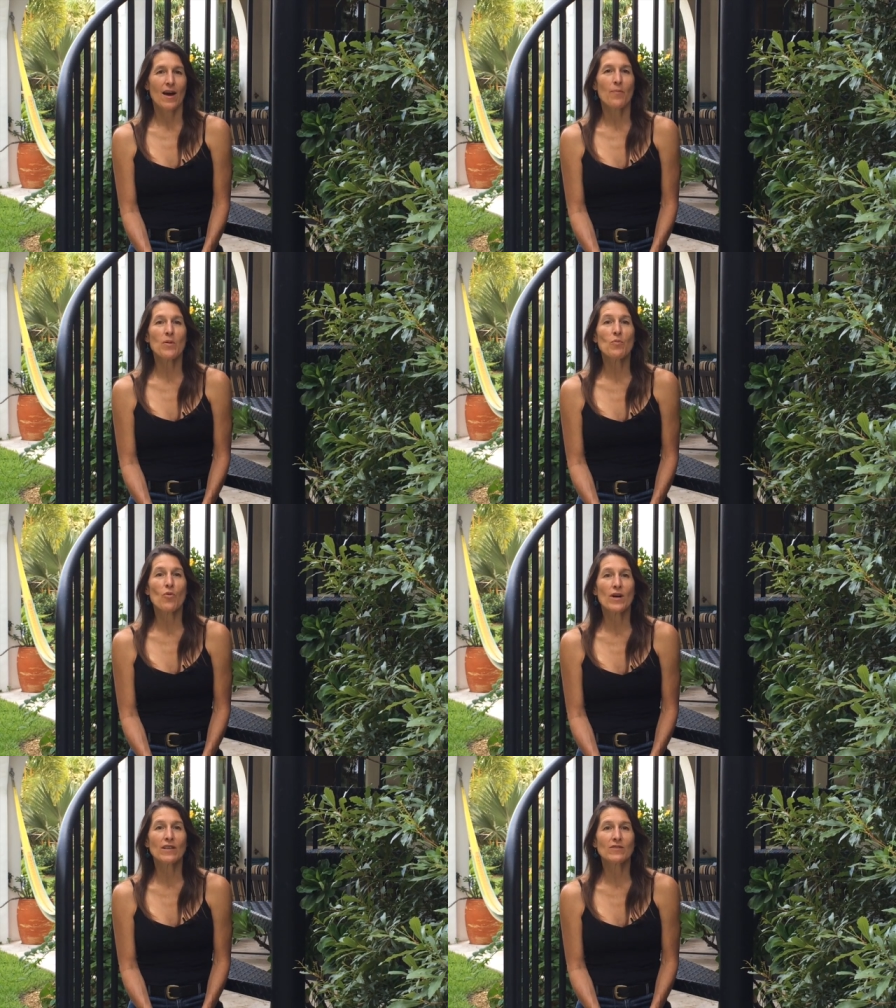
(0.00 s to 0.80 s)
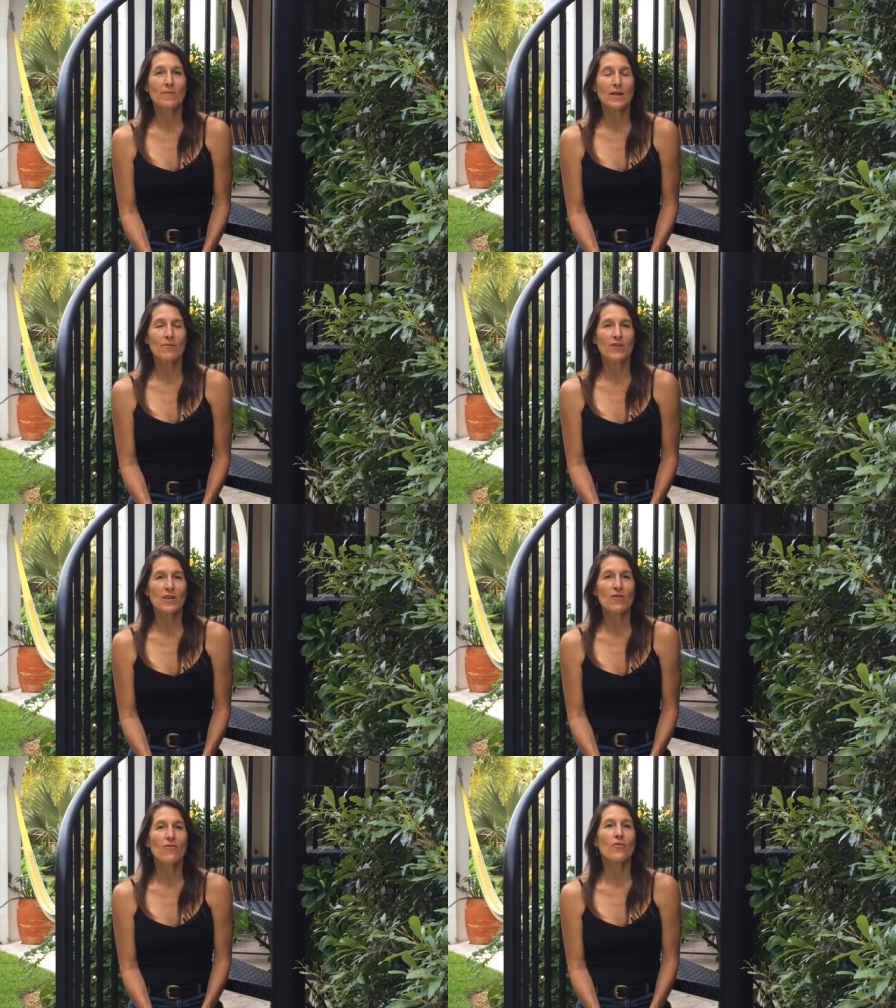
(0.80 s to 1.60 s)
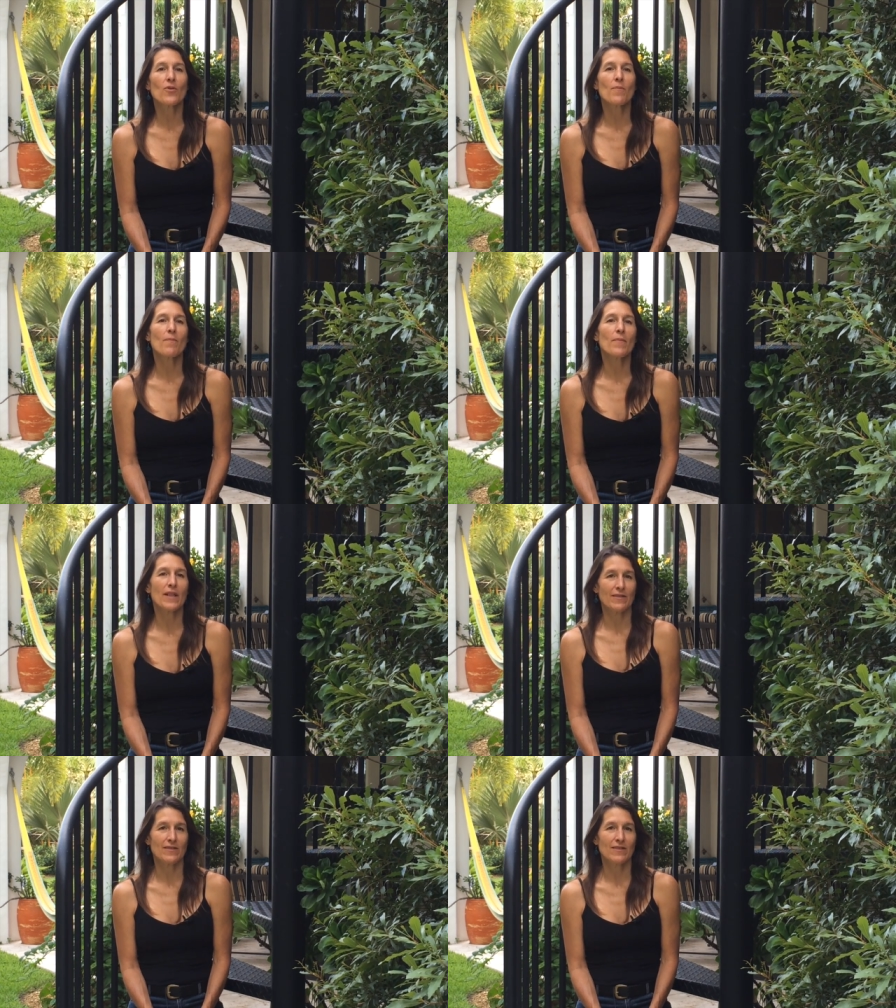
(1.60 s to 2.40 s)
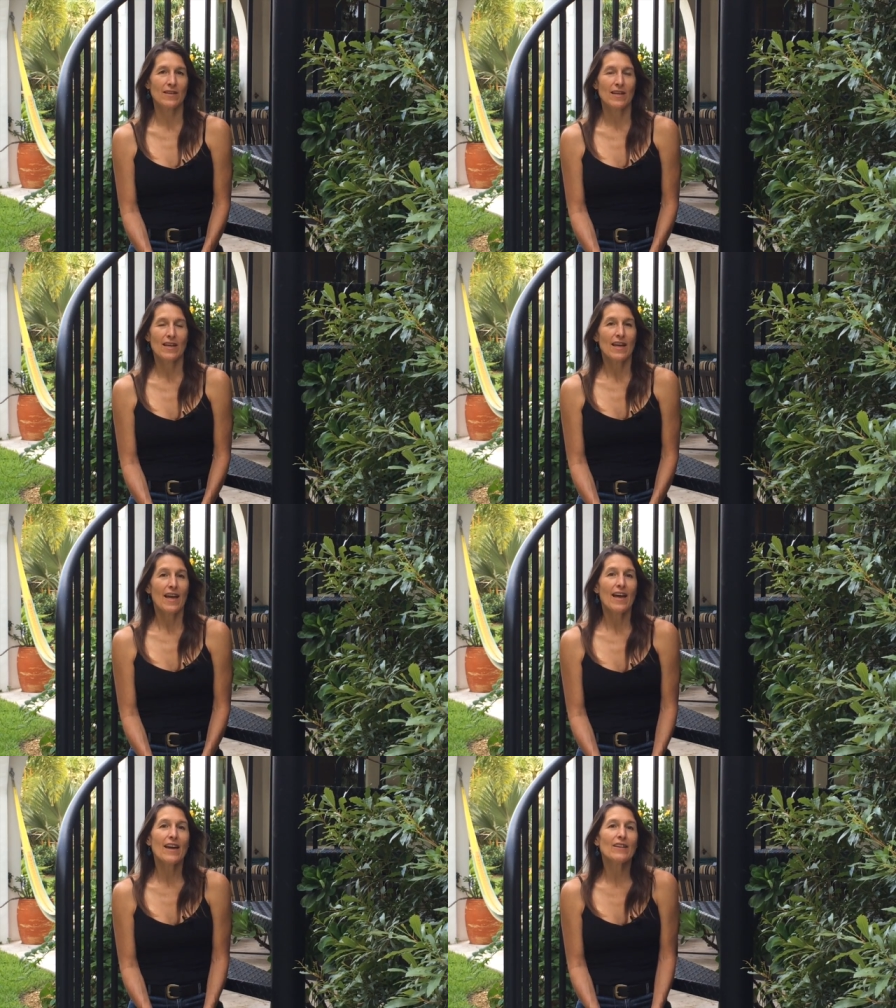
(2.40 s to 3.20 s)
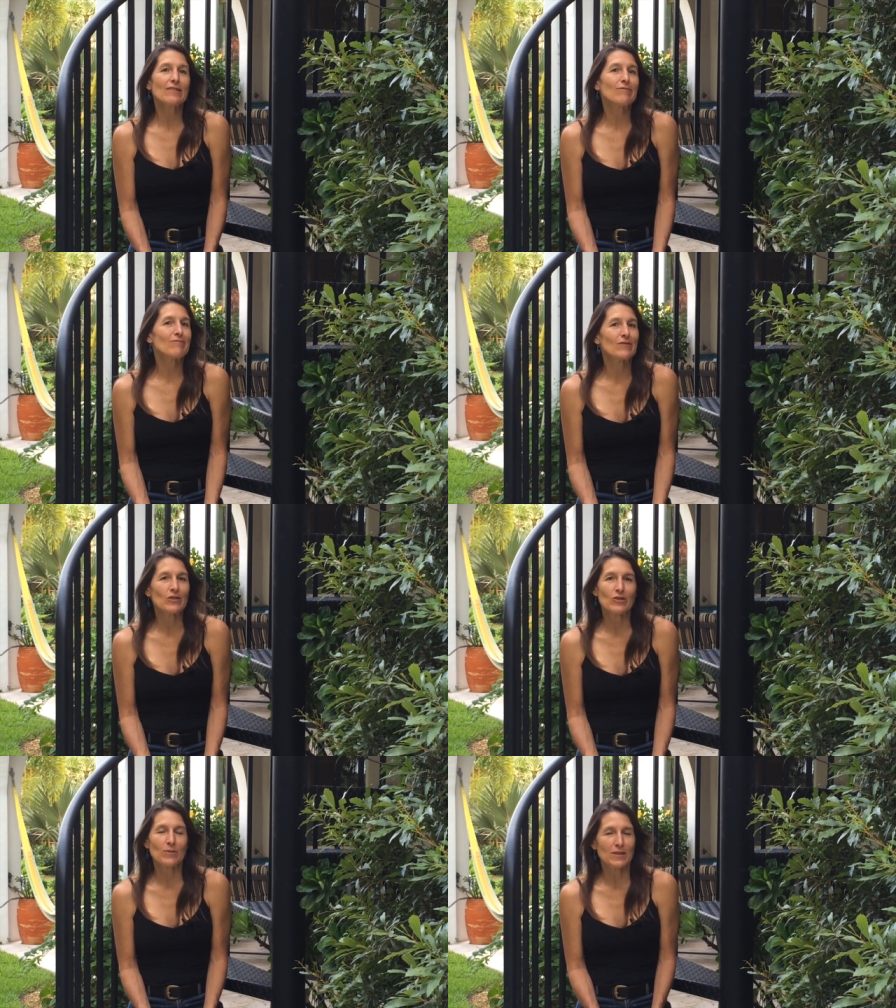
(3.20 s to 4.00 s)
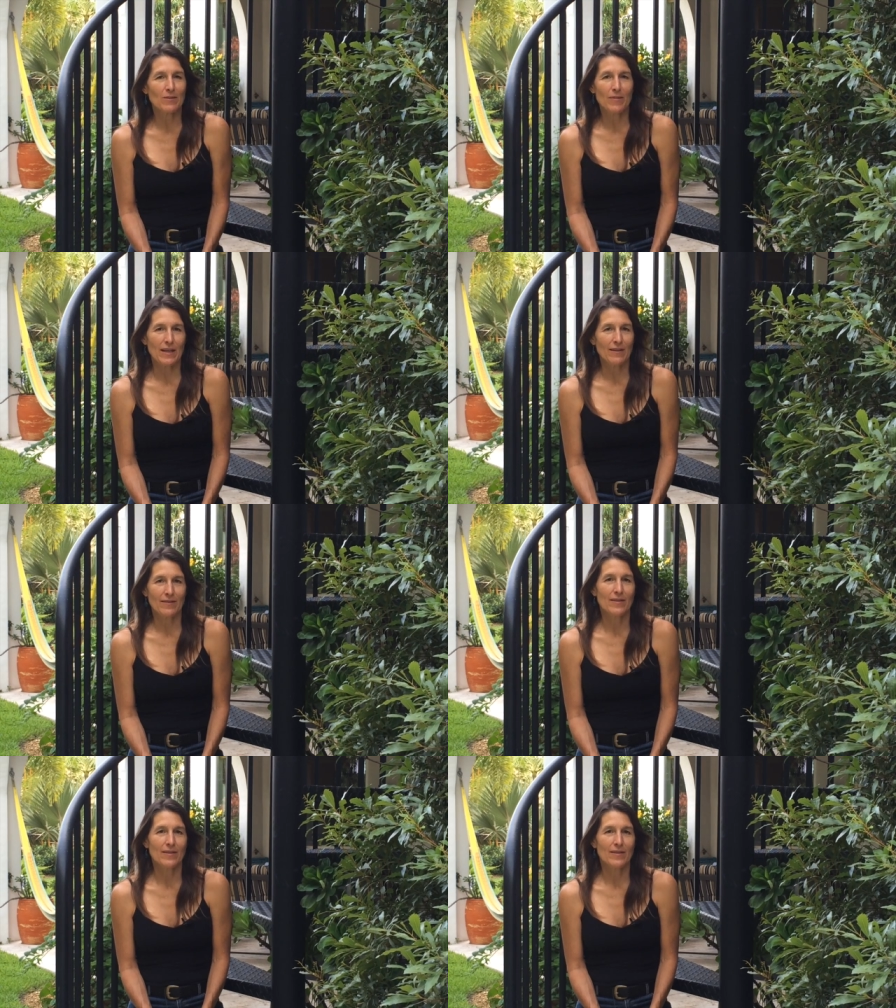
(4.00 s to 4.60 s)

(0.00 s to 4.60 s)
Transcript: I've been wanting to make a video for months, and there's always something.